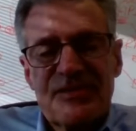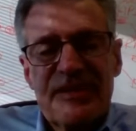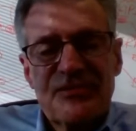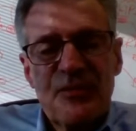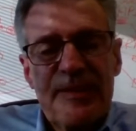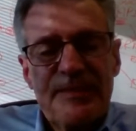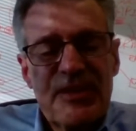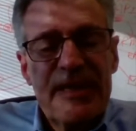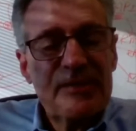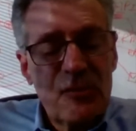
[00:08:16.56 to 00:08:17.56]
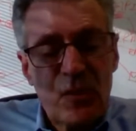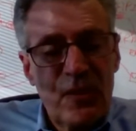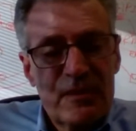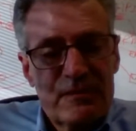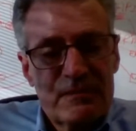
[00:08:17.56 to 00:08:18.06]
there's a website
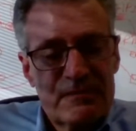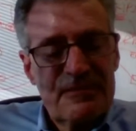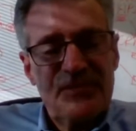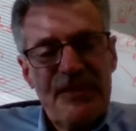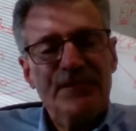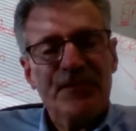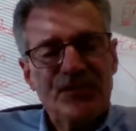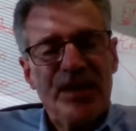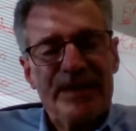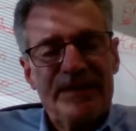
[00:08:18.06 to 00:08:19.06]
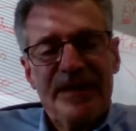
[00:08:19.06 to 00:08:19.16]
called SafeVChat,